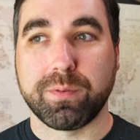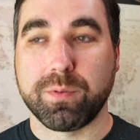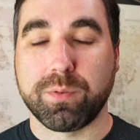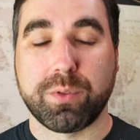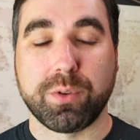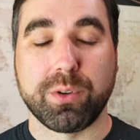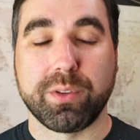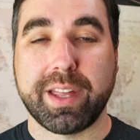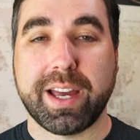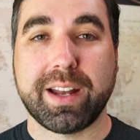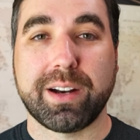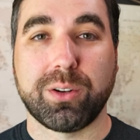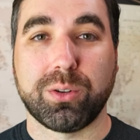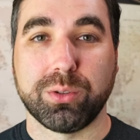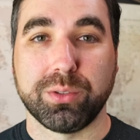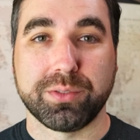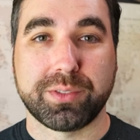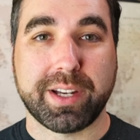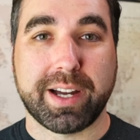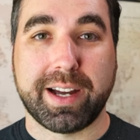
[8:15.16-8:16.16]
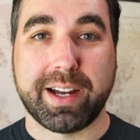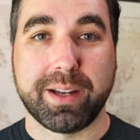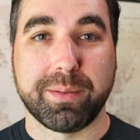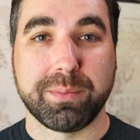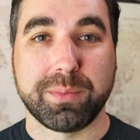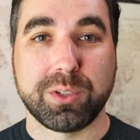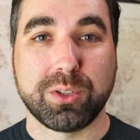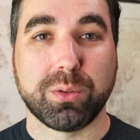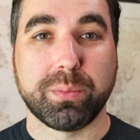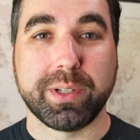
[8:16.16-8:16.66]
through that whole
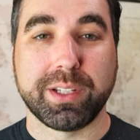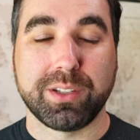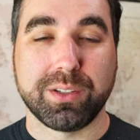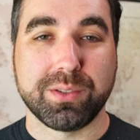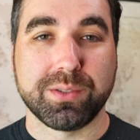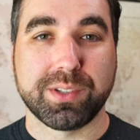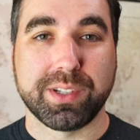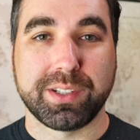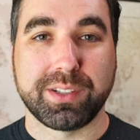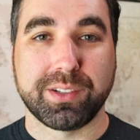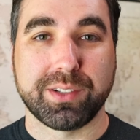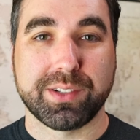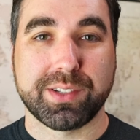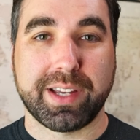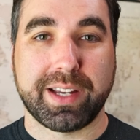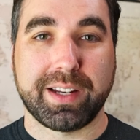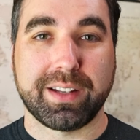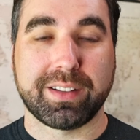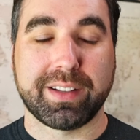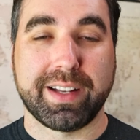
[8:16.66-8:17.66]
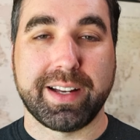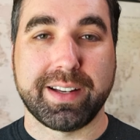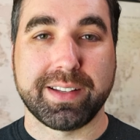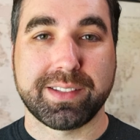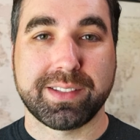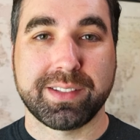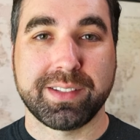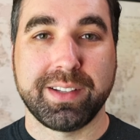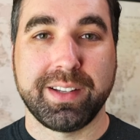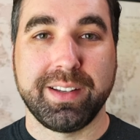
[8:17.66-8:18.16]
time, you'll be using your second
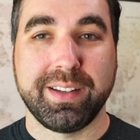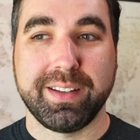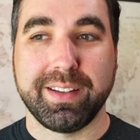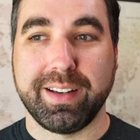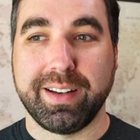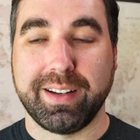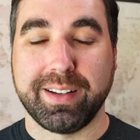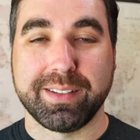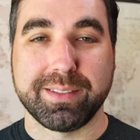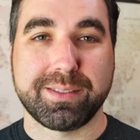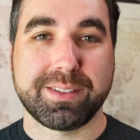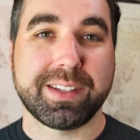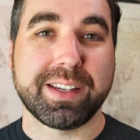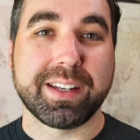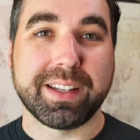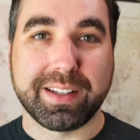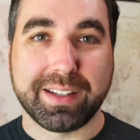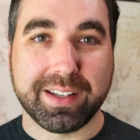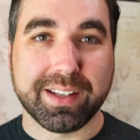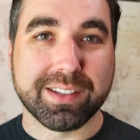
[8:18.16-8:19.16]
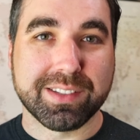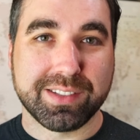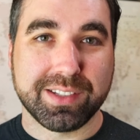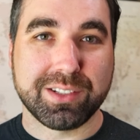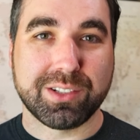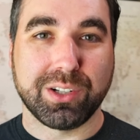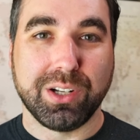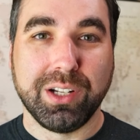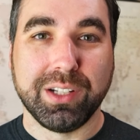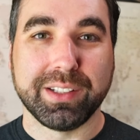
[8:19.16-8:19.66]
class seating
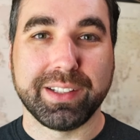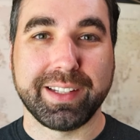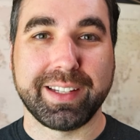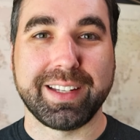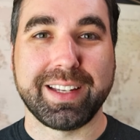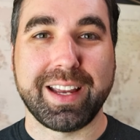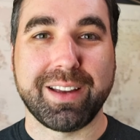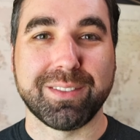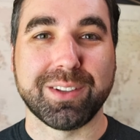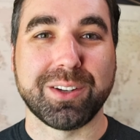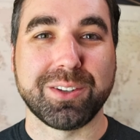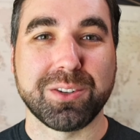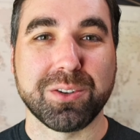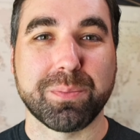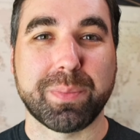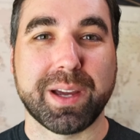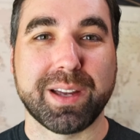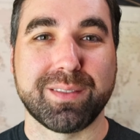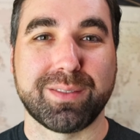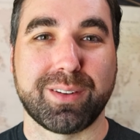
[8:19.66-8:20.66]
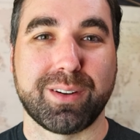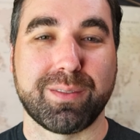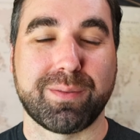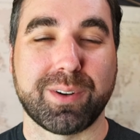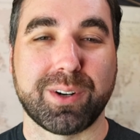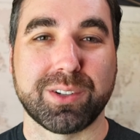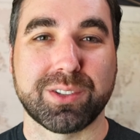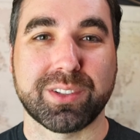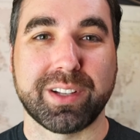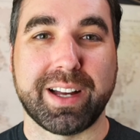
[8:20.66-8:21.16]
essentially, even though you paid for a
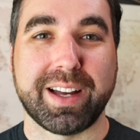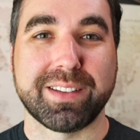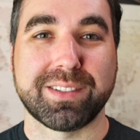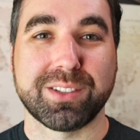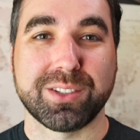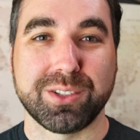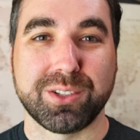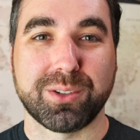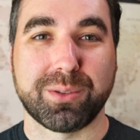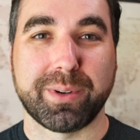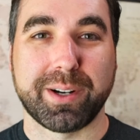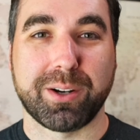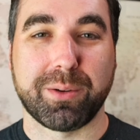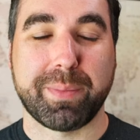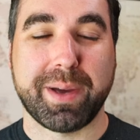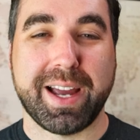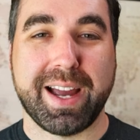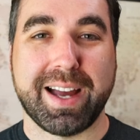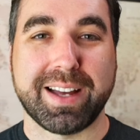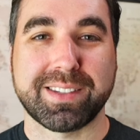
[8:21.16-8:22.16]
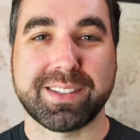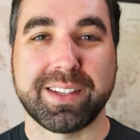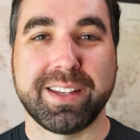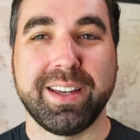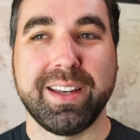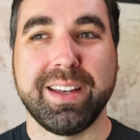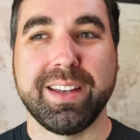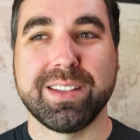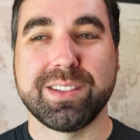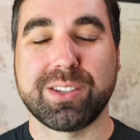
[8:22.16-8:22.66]
first class Eurail Pass.
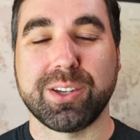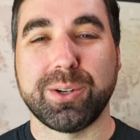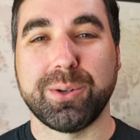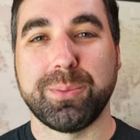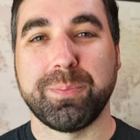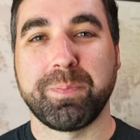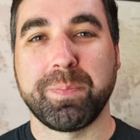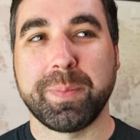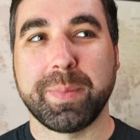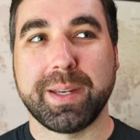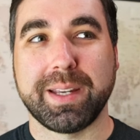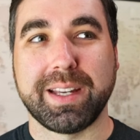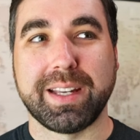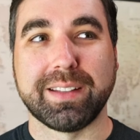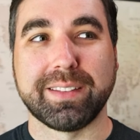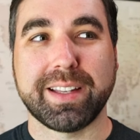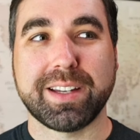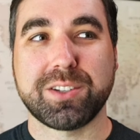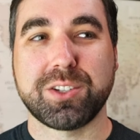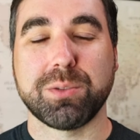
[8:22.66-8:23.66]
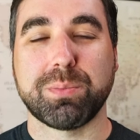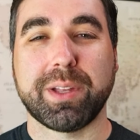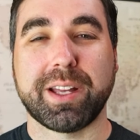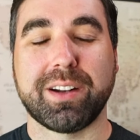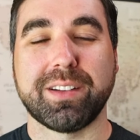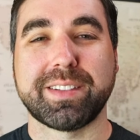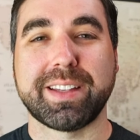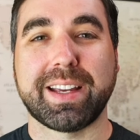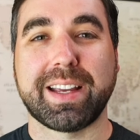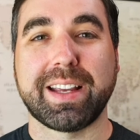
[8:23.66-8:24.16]
So unless you plan
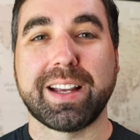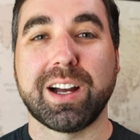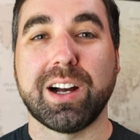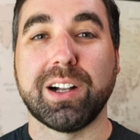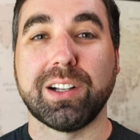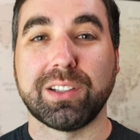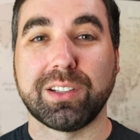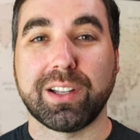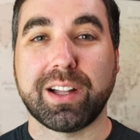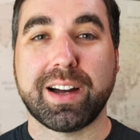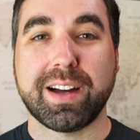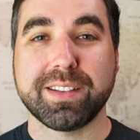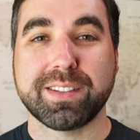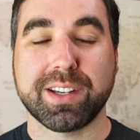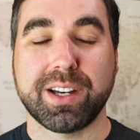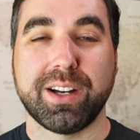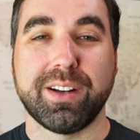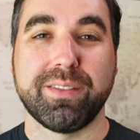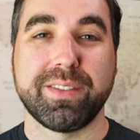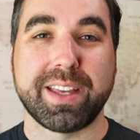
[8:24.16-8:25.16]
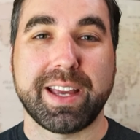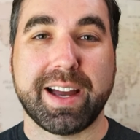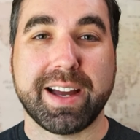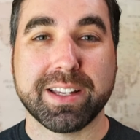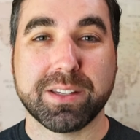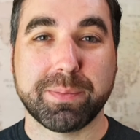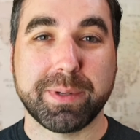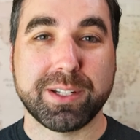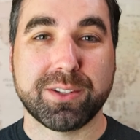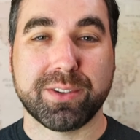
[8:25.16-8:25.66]
on taking a lot of the
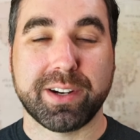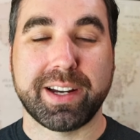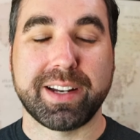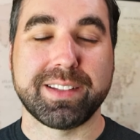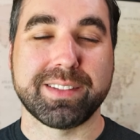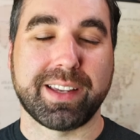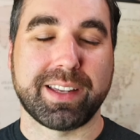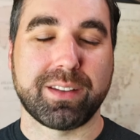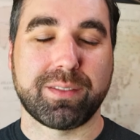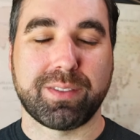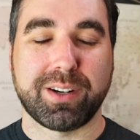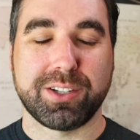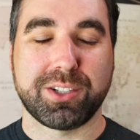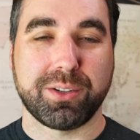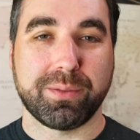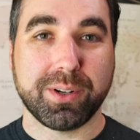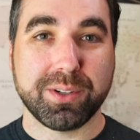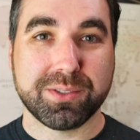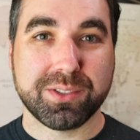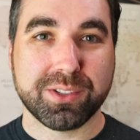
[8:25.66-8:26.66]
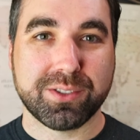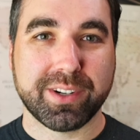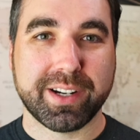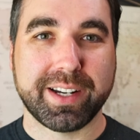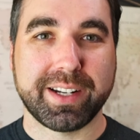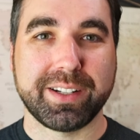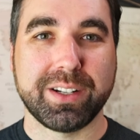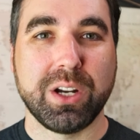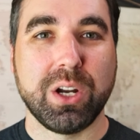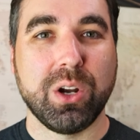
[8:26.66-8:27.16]
high-speed trains like the Frecciarossa
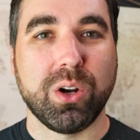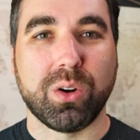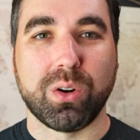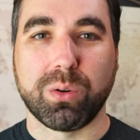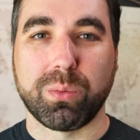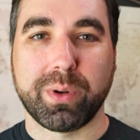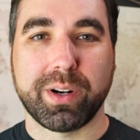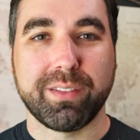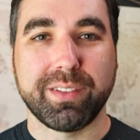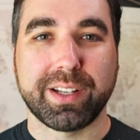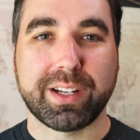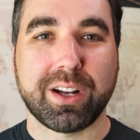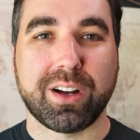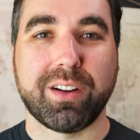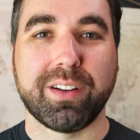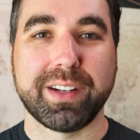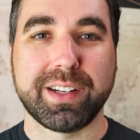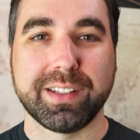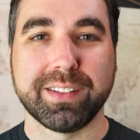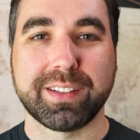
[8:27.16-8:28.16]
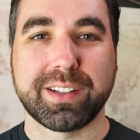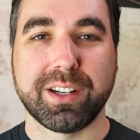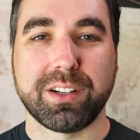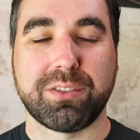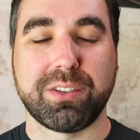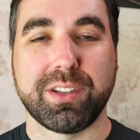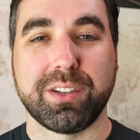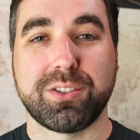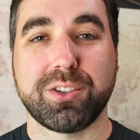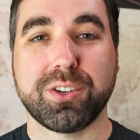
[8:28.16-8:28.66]
train or whatever they call it in the
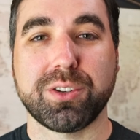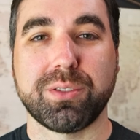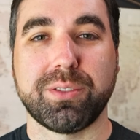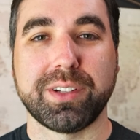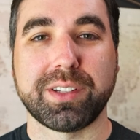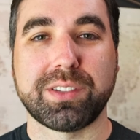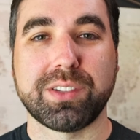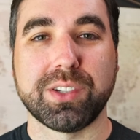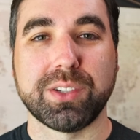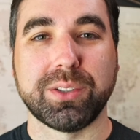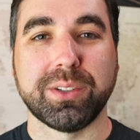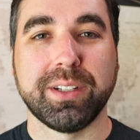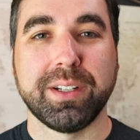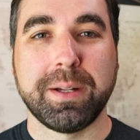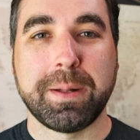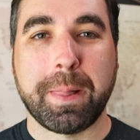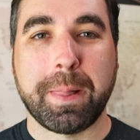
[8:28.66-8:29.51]
country that you're going to,